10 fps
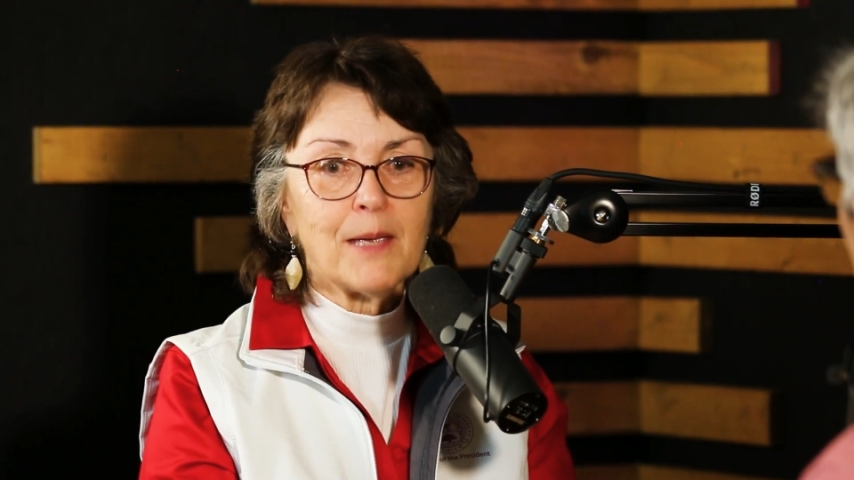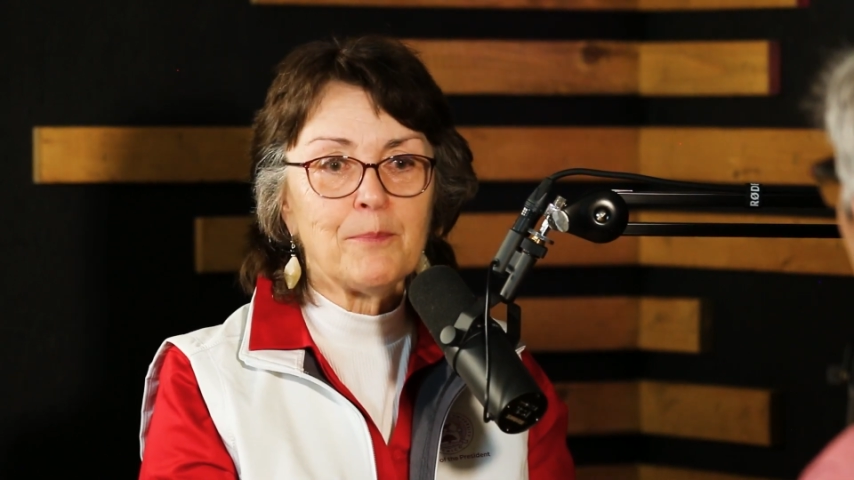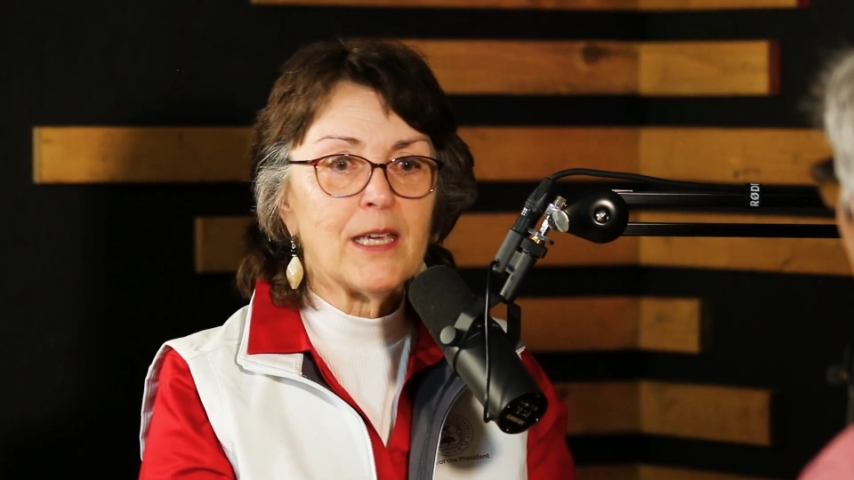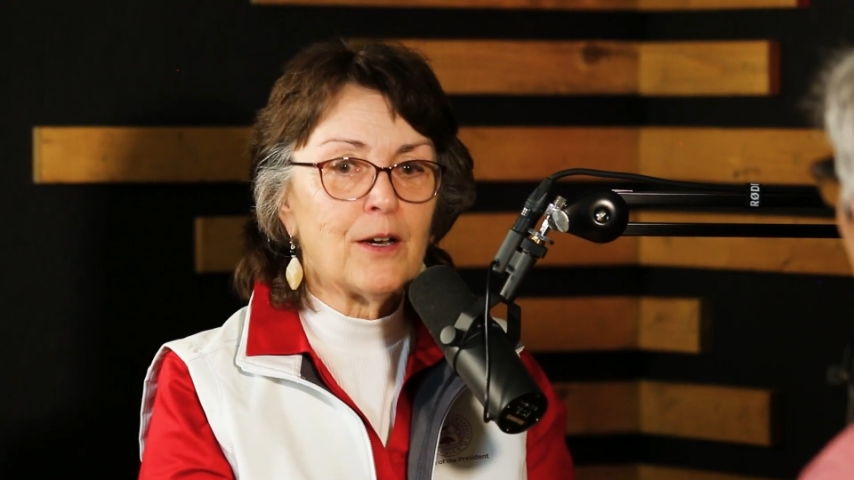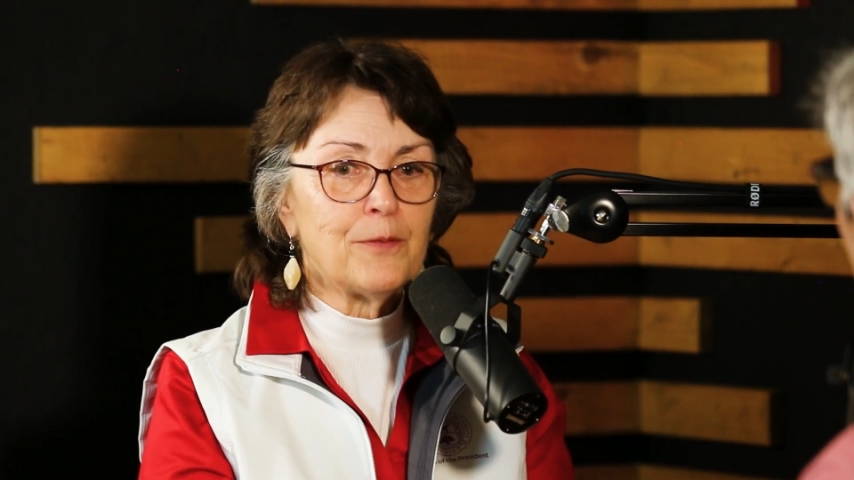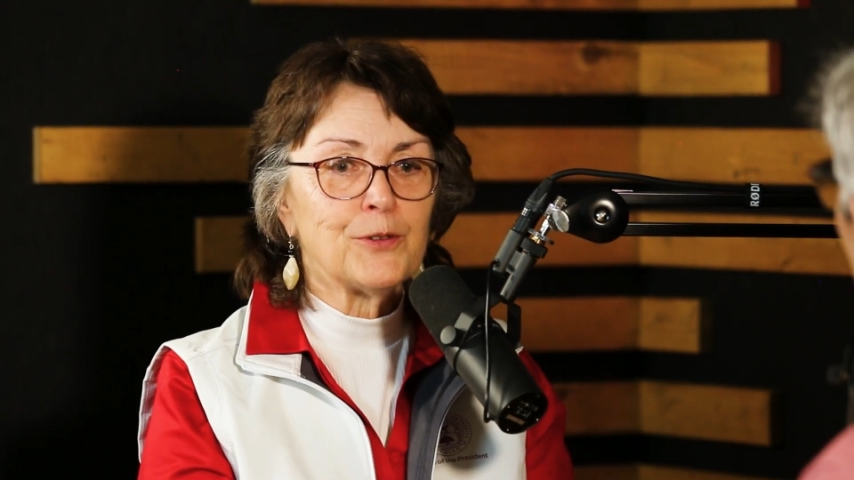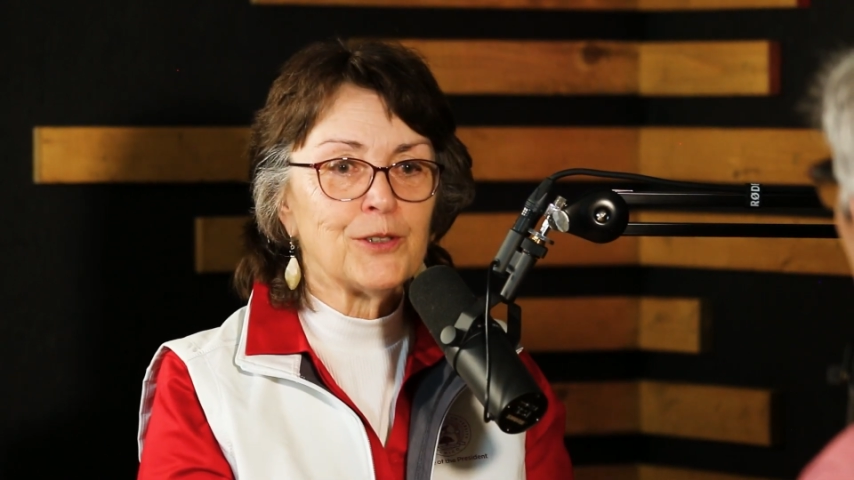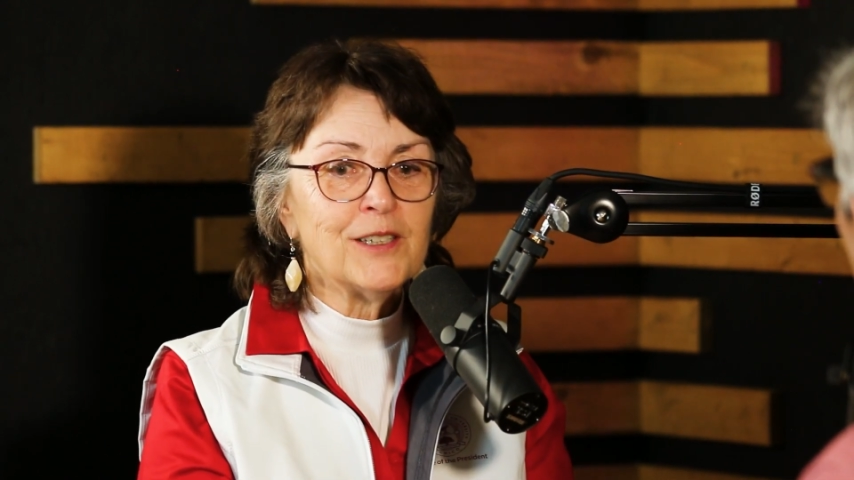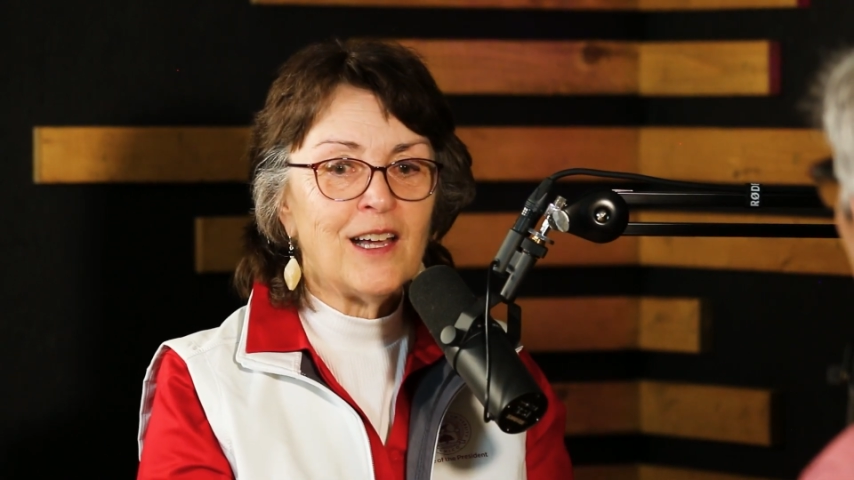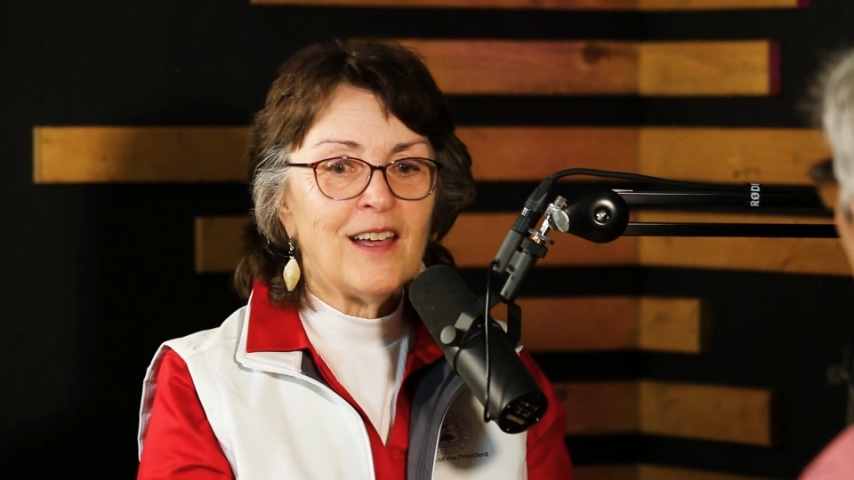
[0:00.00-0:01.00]
and be
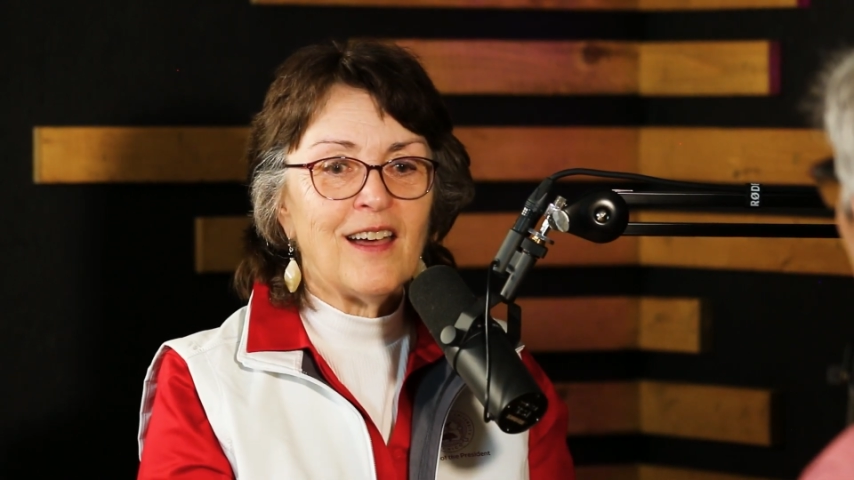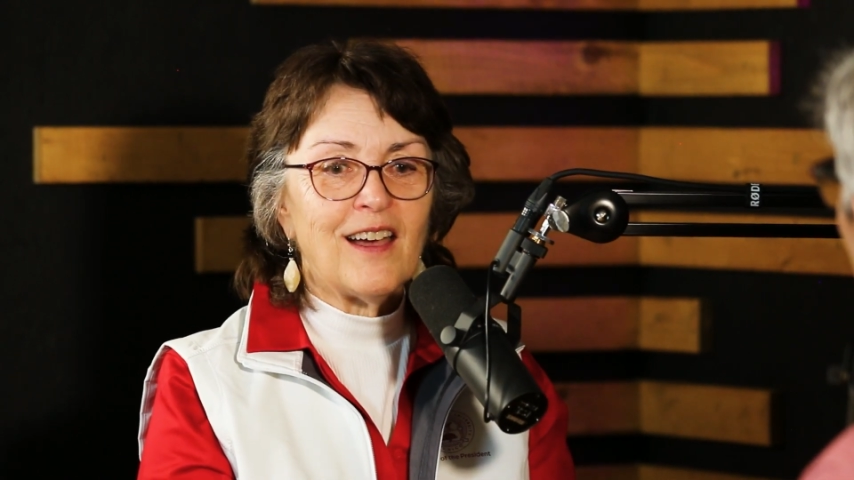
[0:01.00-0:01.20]
helpful